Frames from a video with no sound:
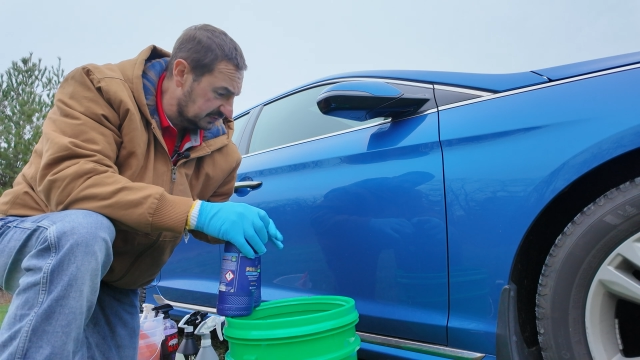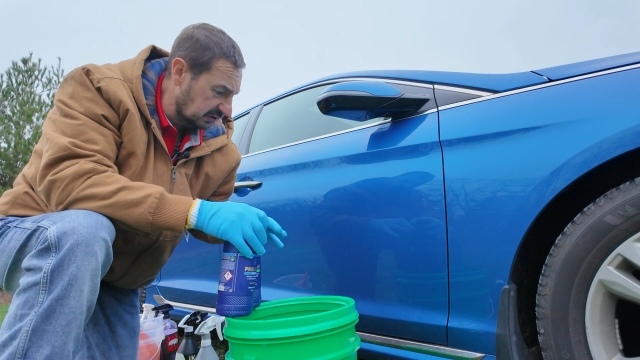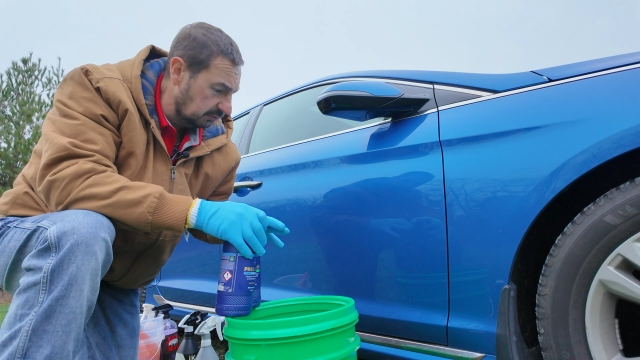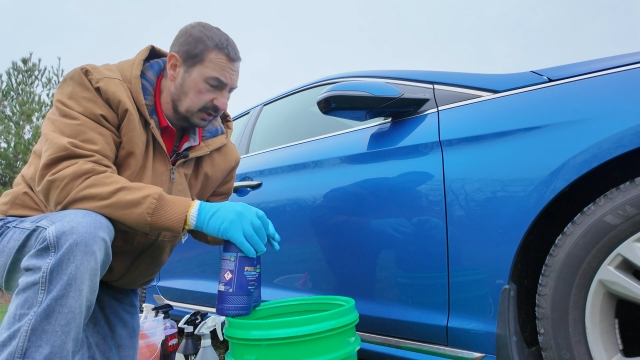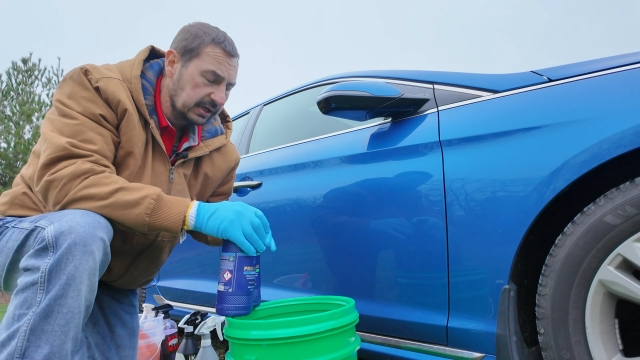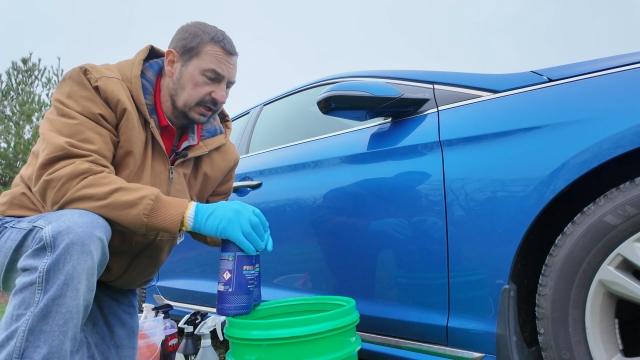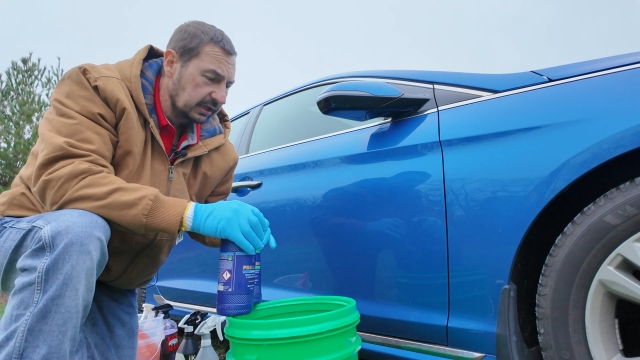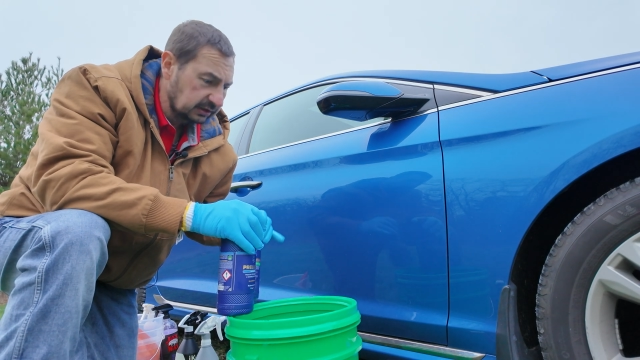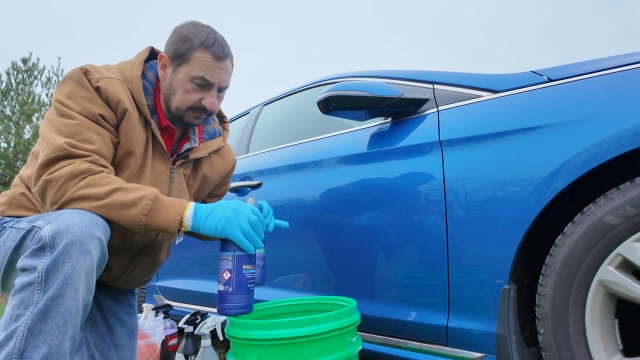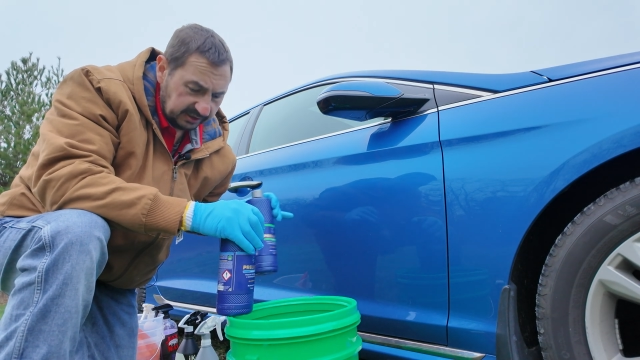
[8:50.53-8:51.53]
So
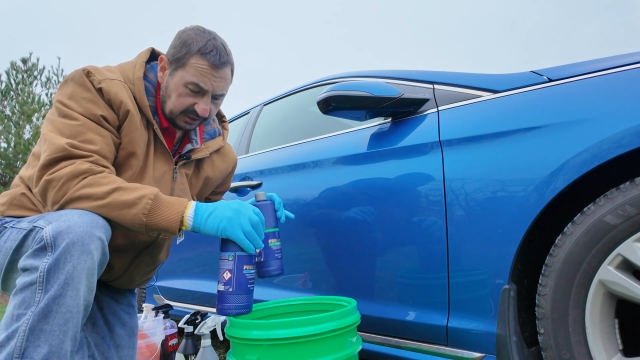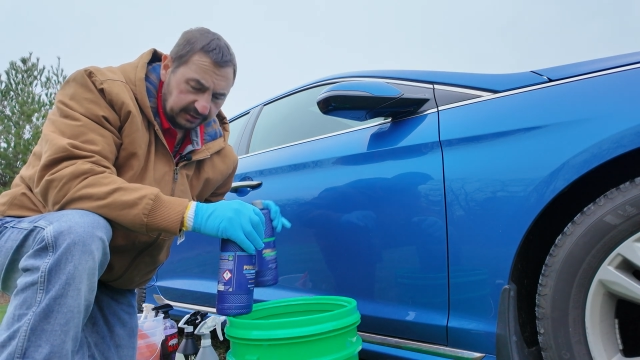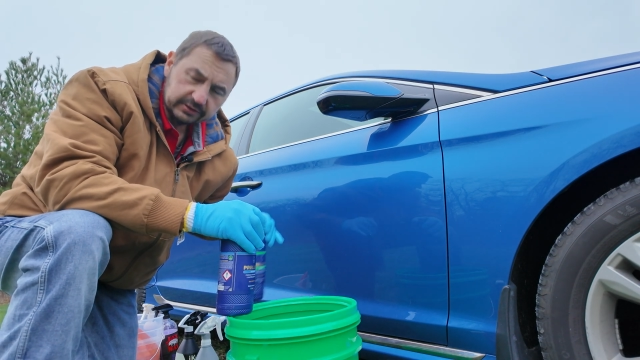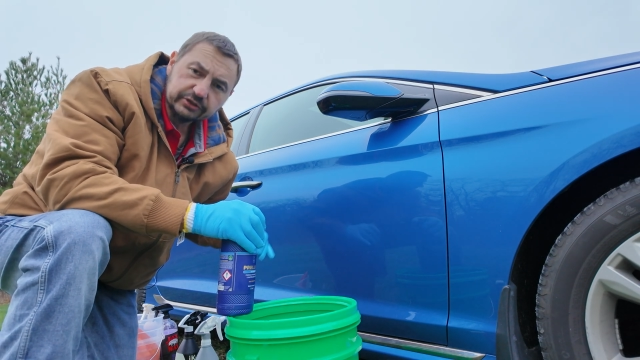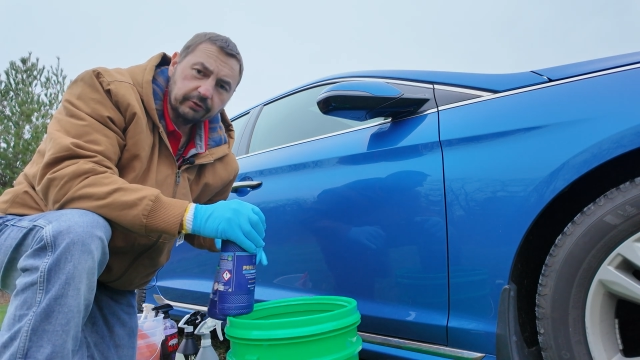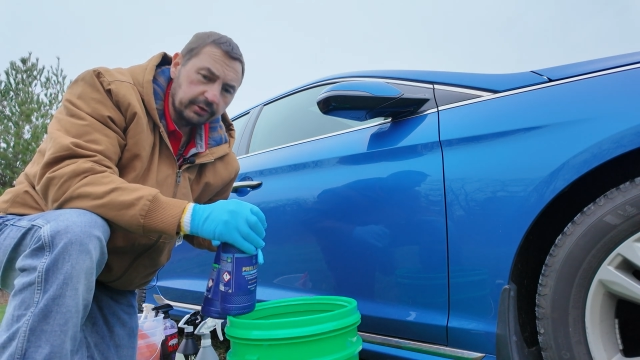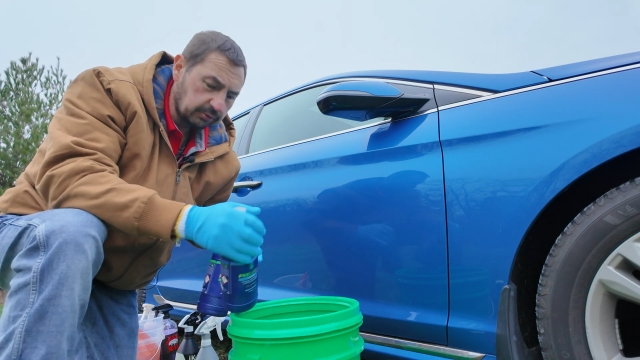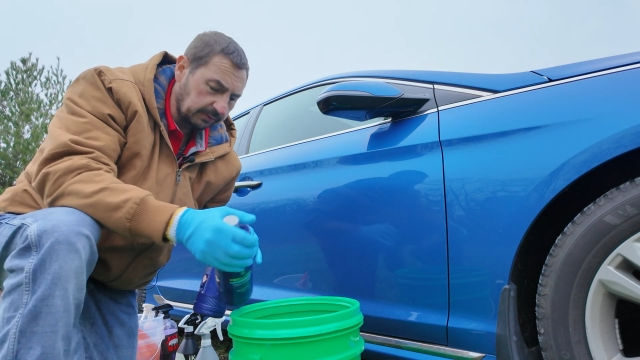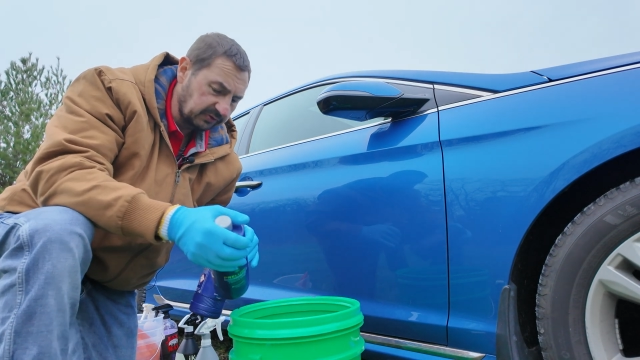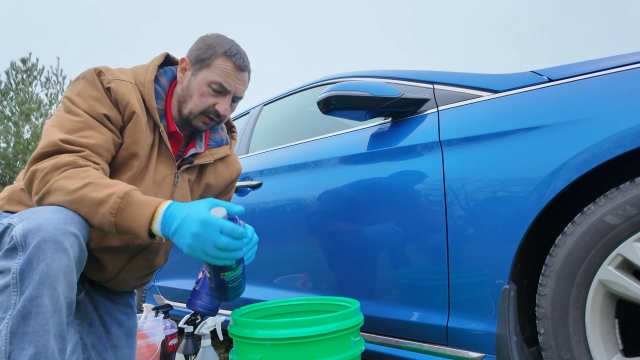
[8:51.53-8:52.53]
let me kind of show you
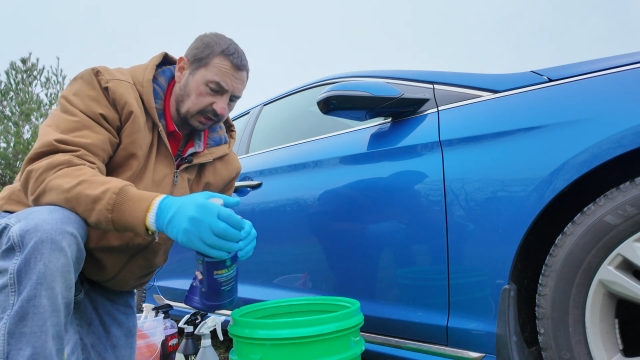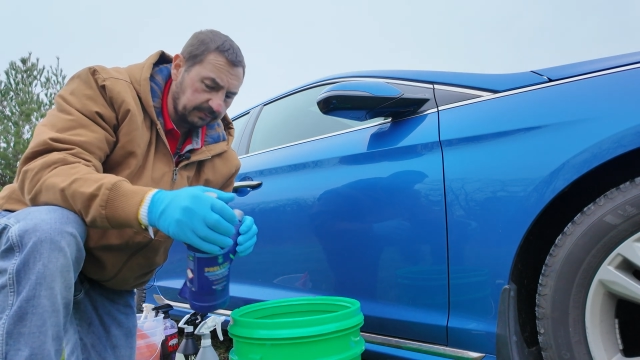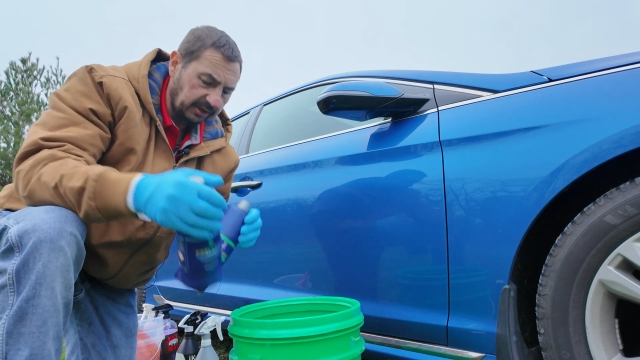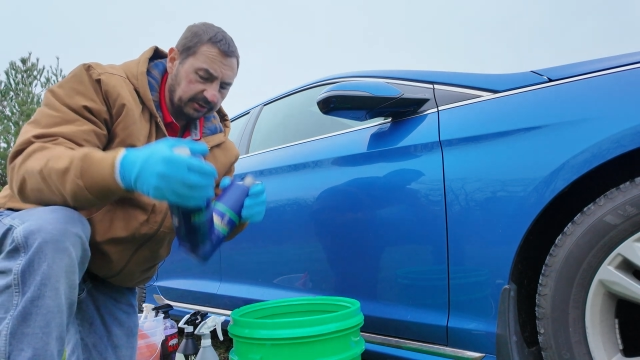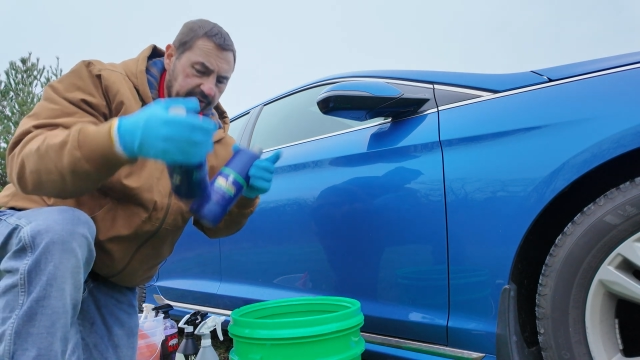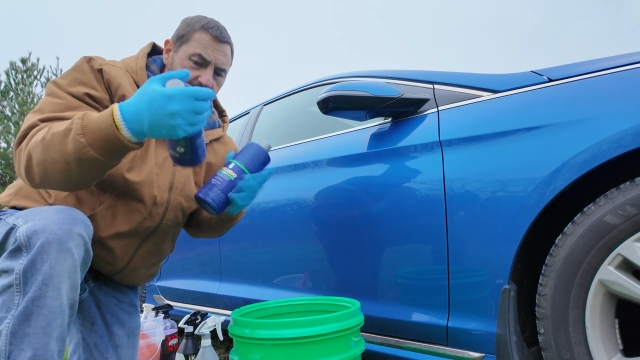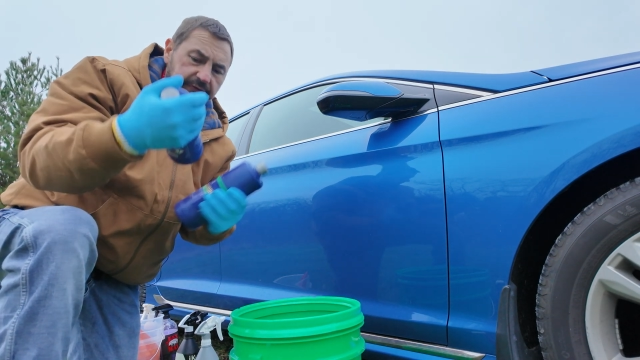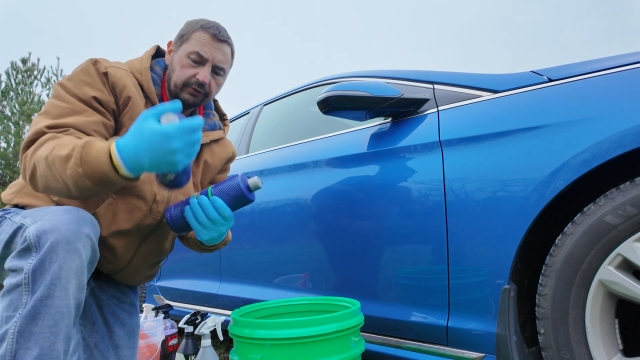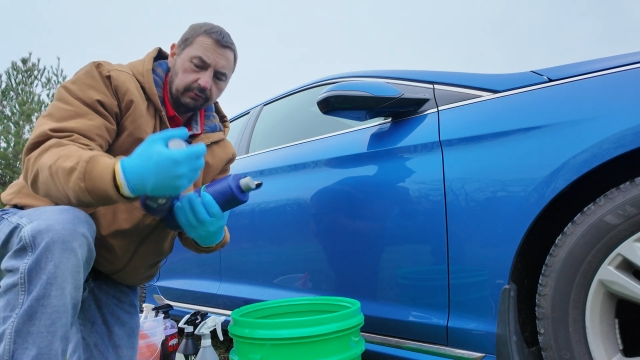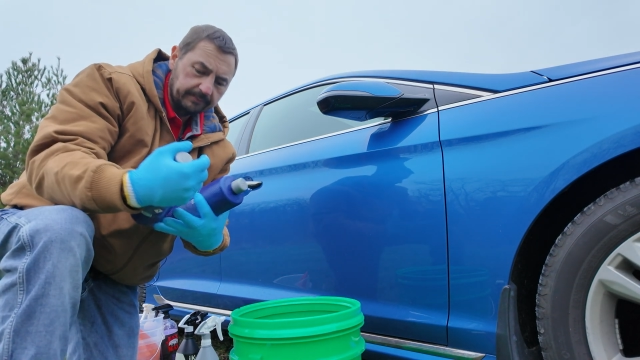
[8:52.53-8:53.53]
what I'm talking about here.
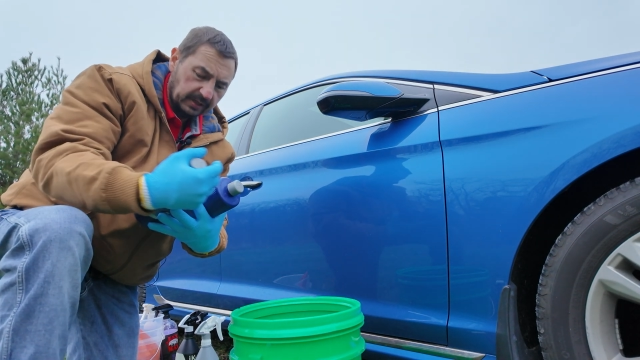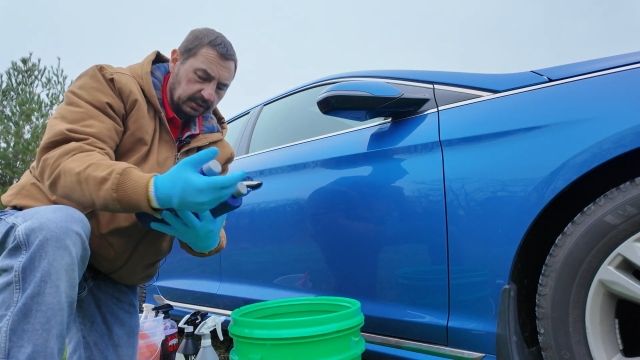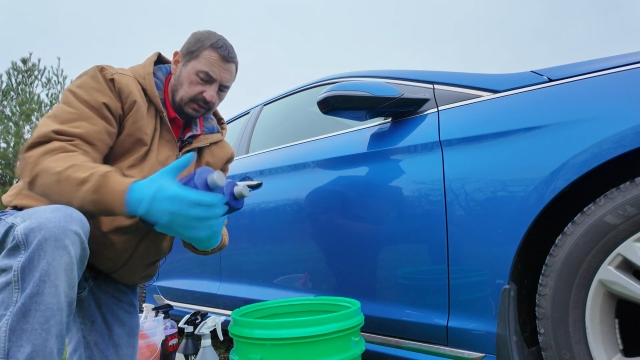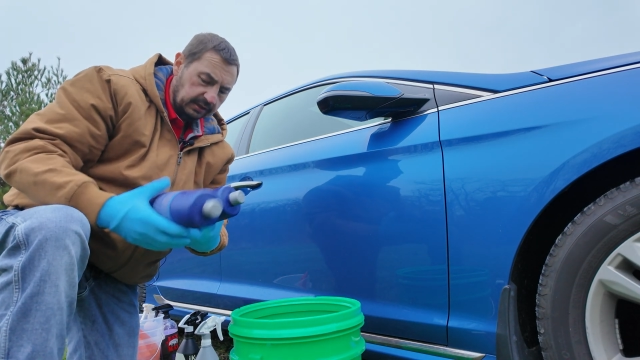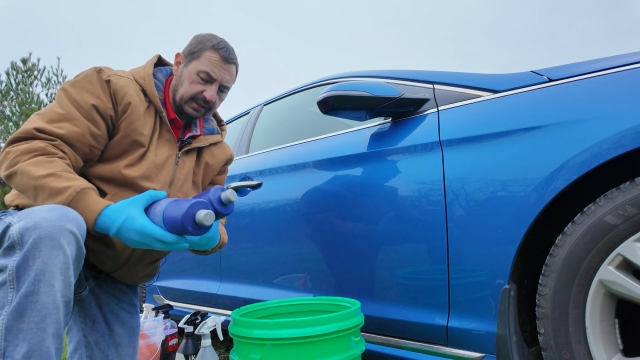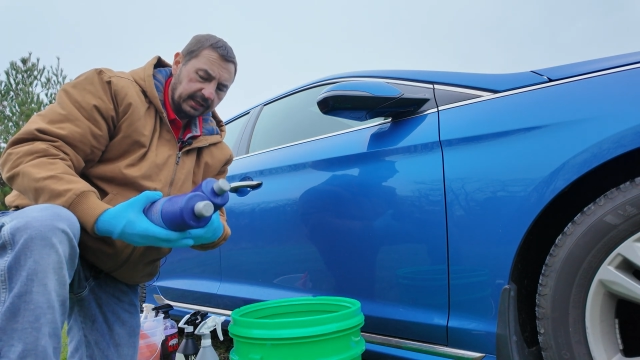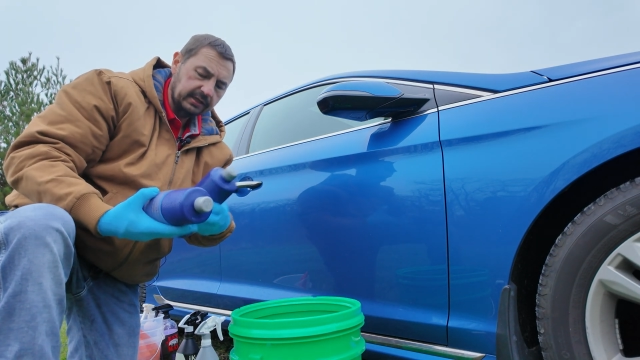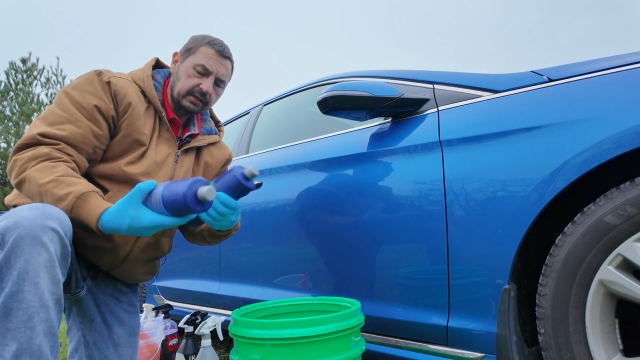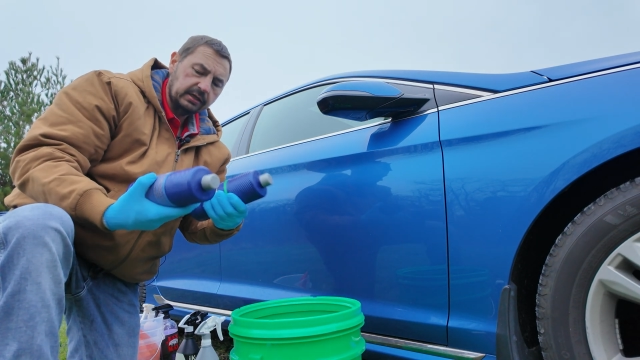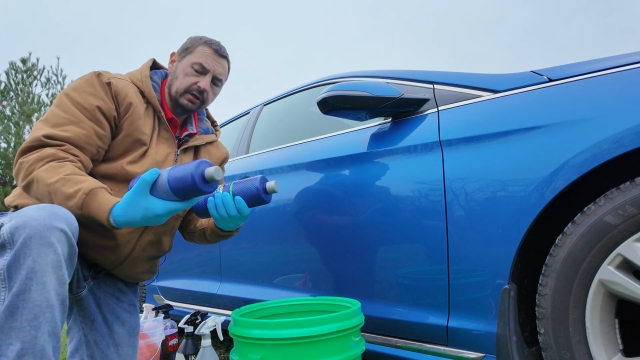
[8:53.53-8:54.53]
So again,